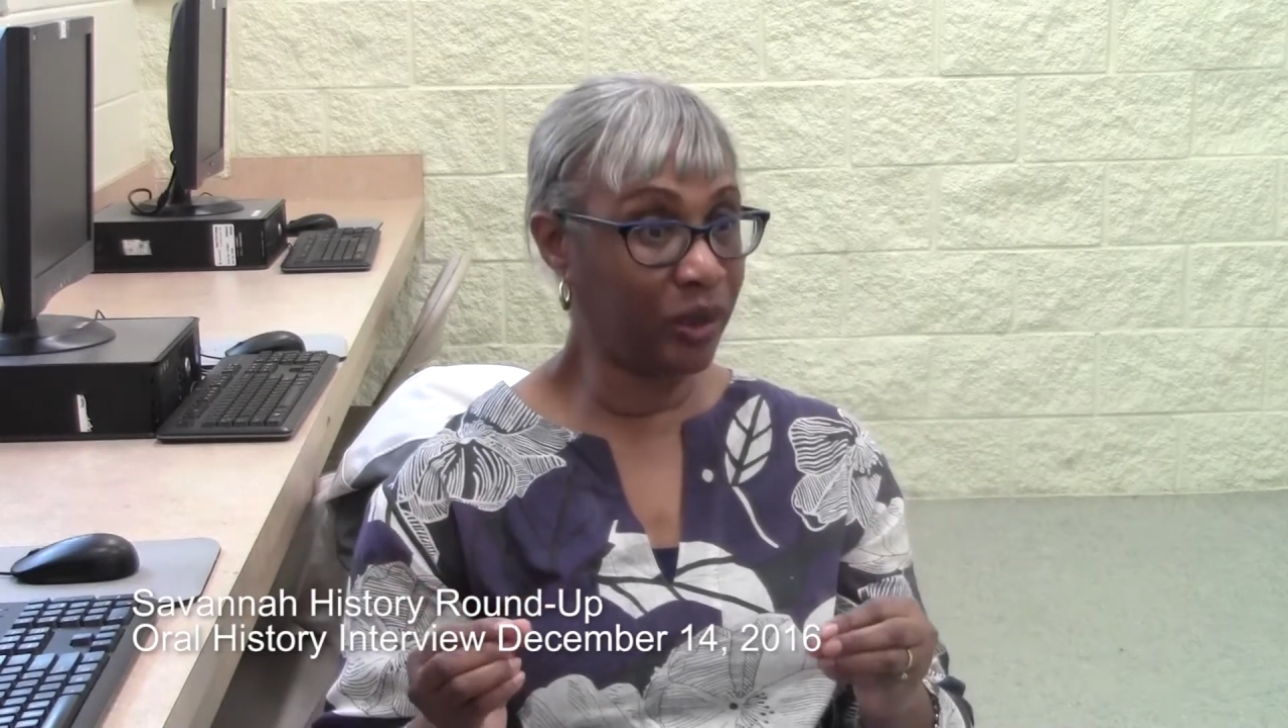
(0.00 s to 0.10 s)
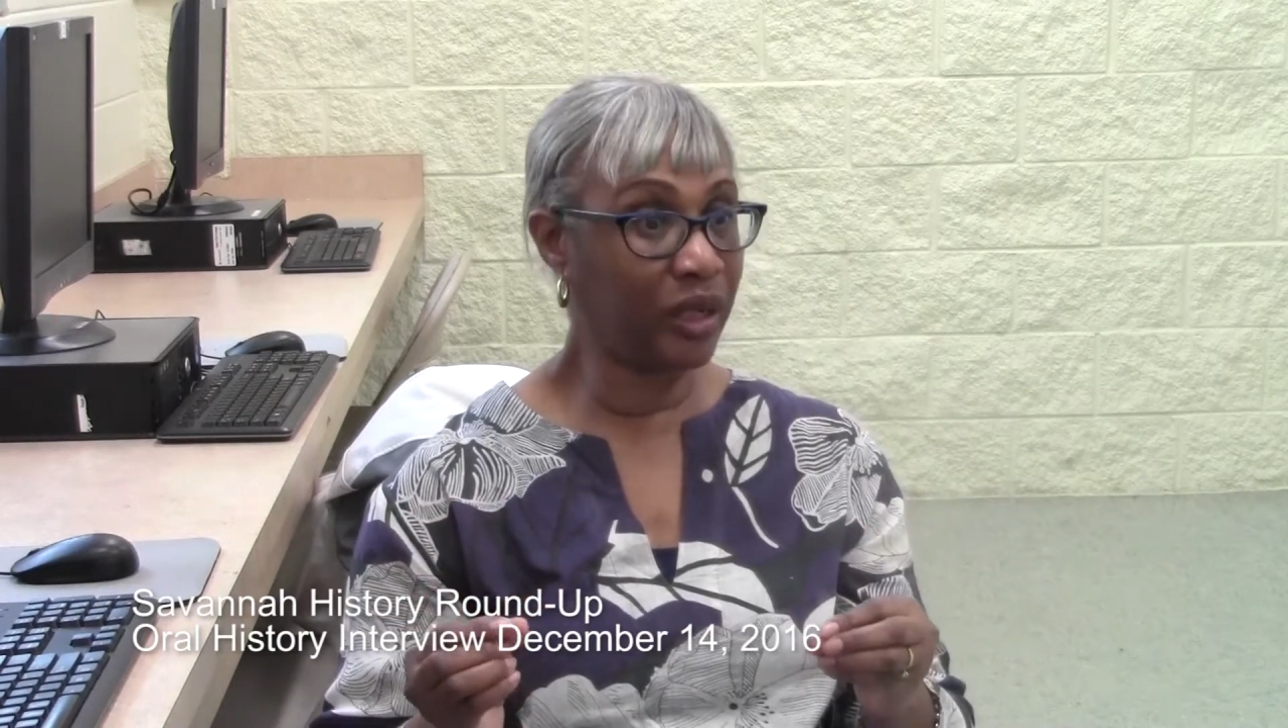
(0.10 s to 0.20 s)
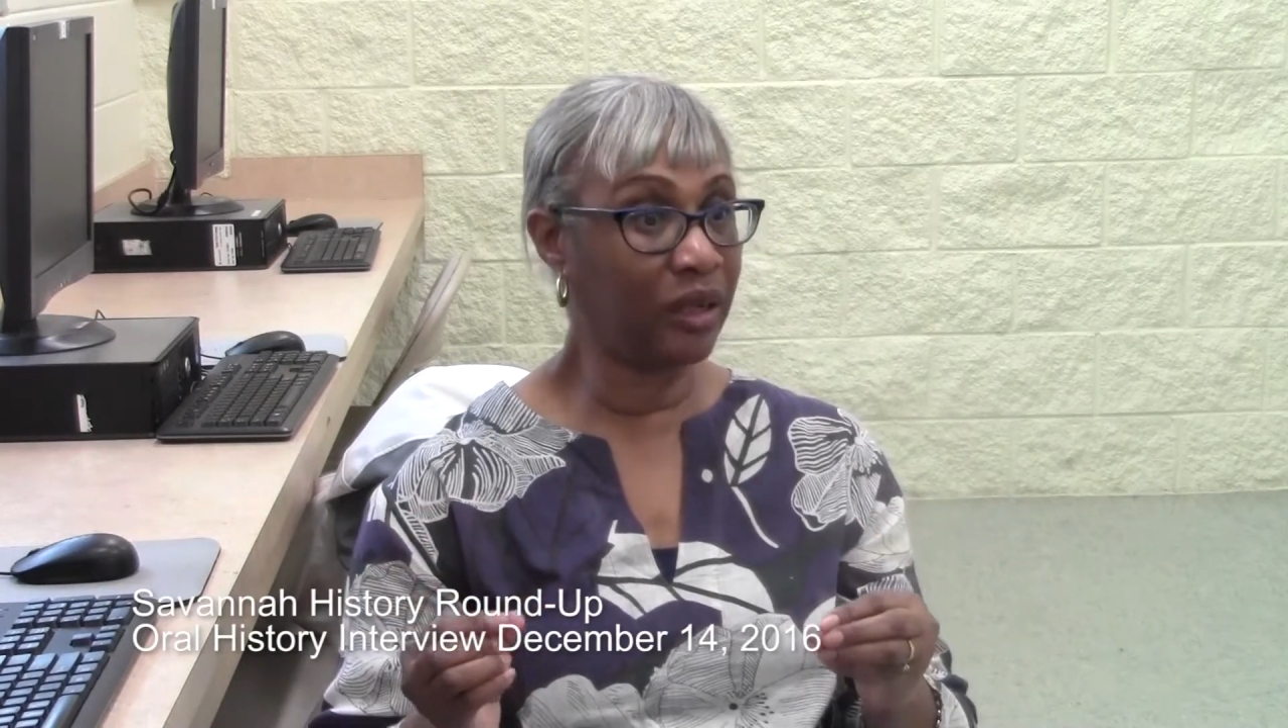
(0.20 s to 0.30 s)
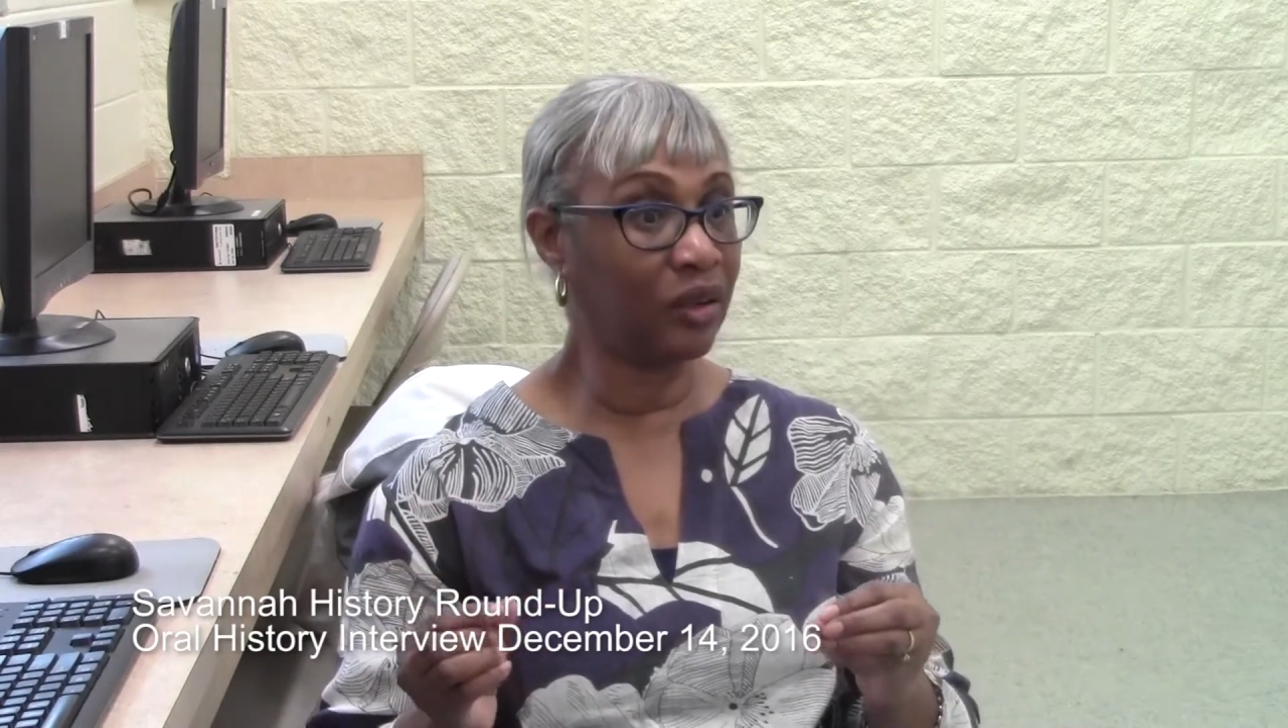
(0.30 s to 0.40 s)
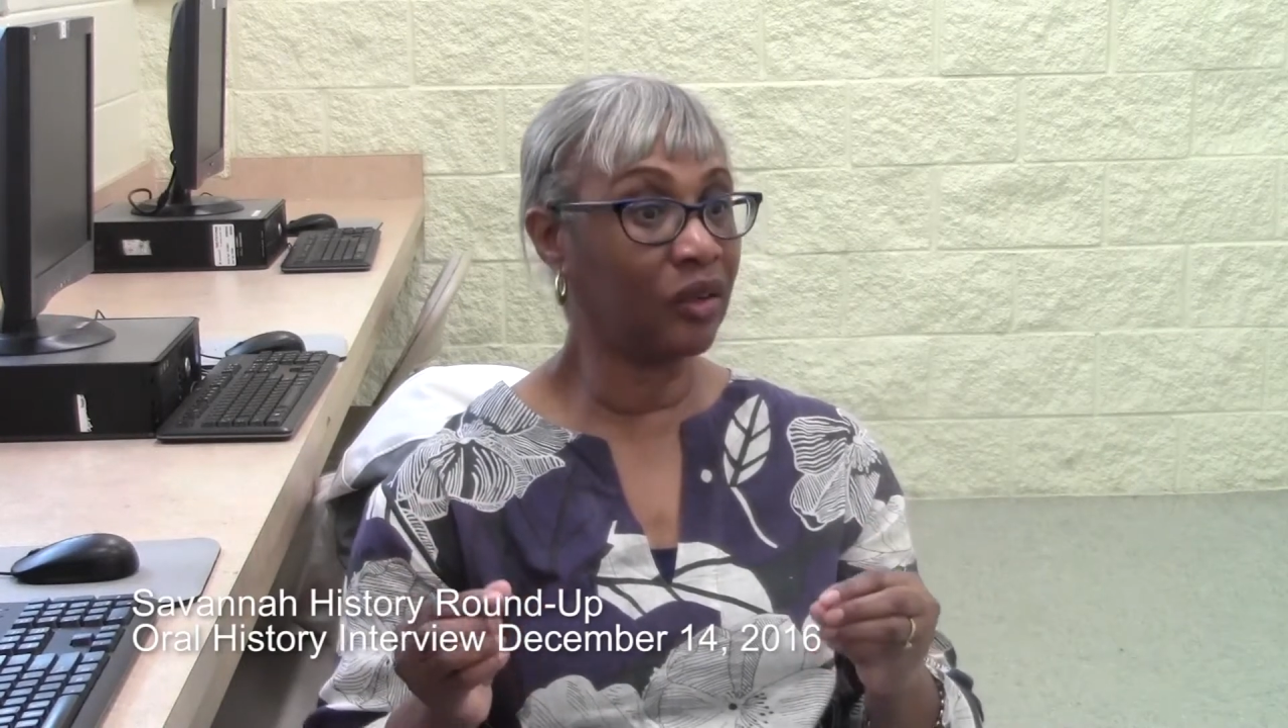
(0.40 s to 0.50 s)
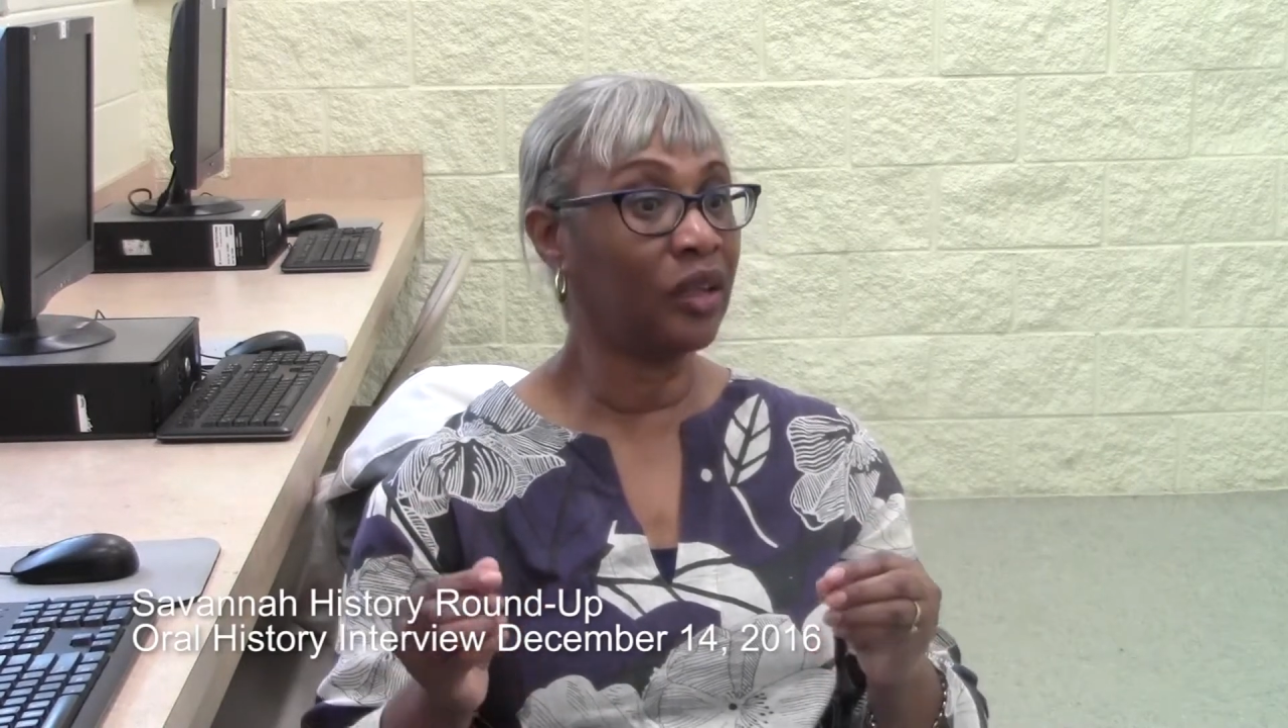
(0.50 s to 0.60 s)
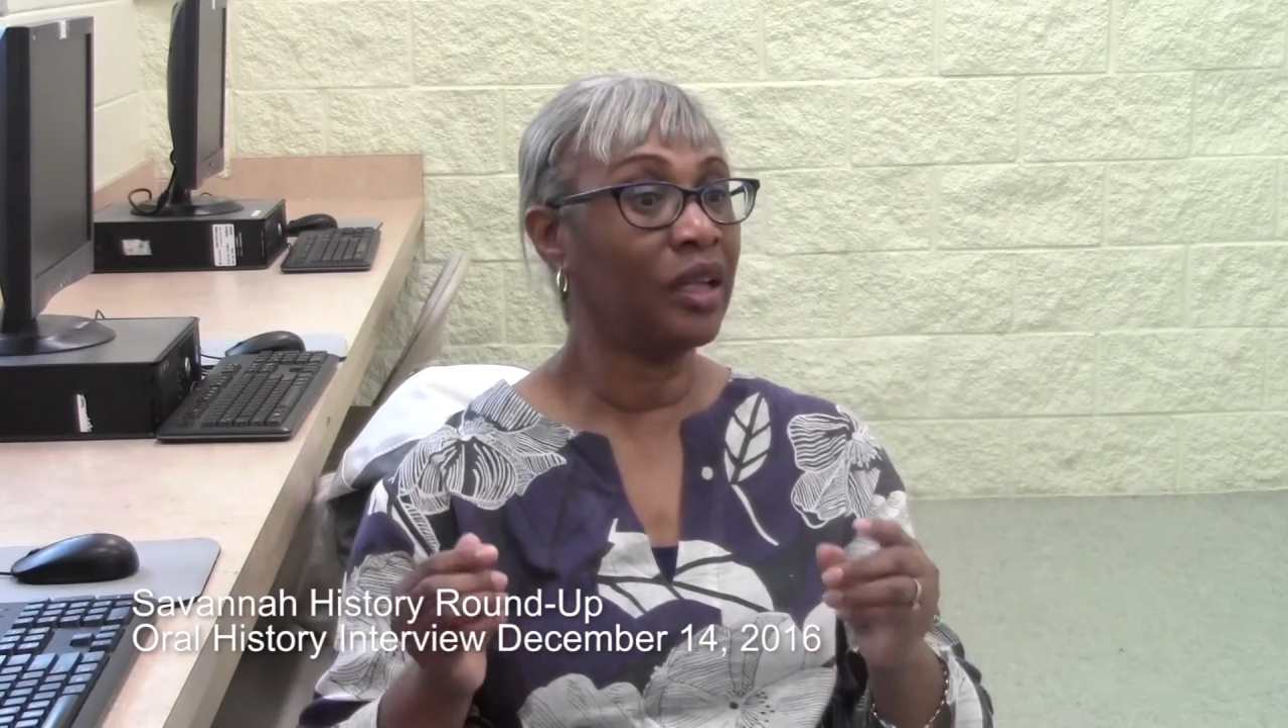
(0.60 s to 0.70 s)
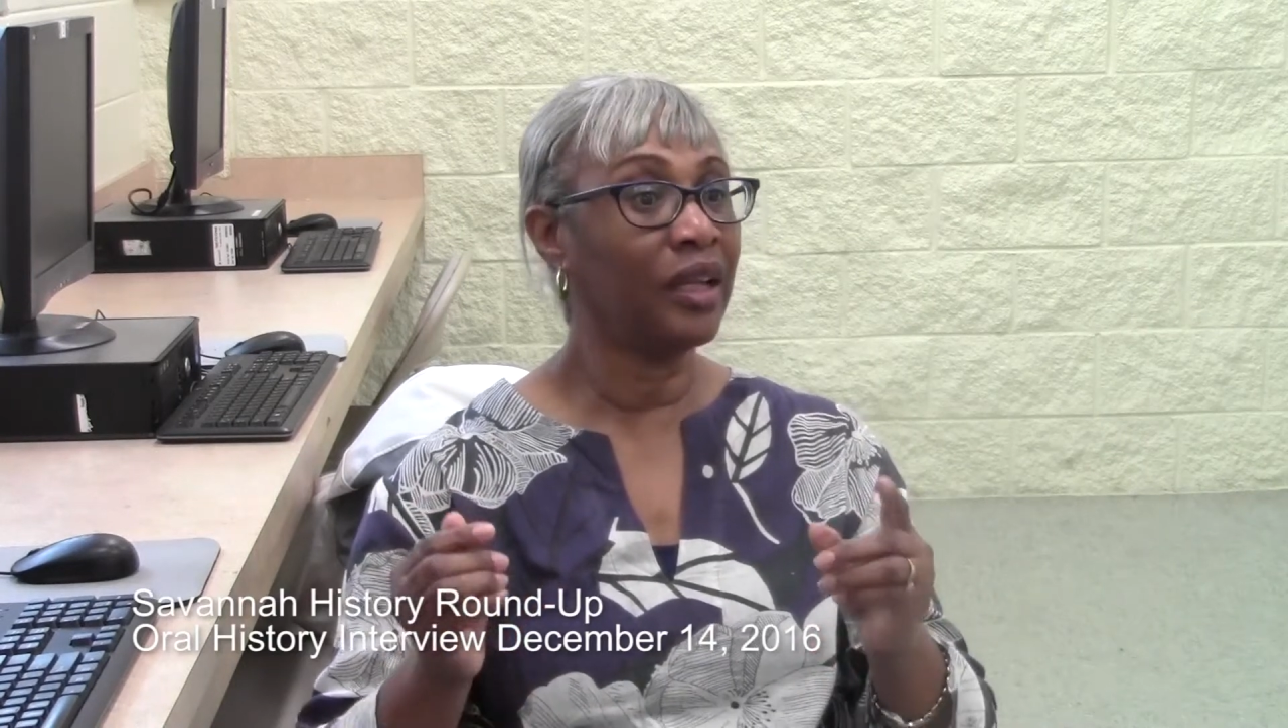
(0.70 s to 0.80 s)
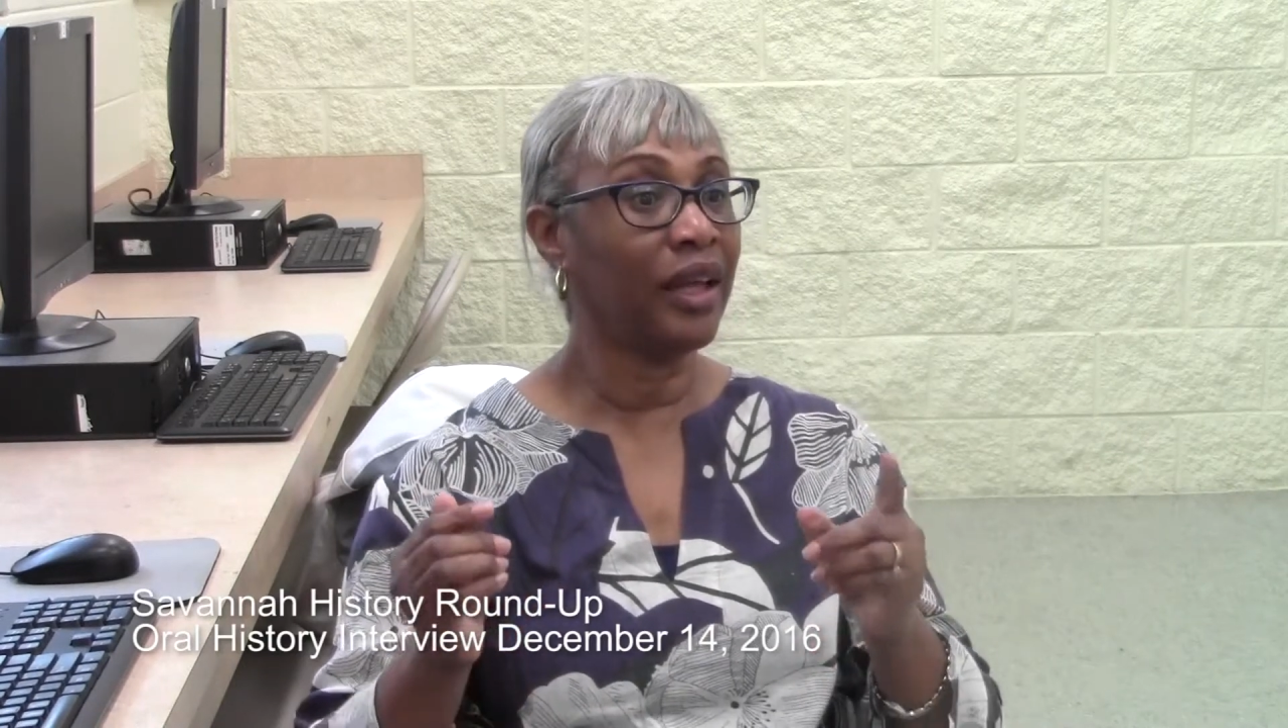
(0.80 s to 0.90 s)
well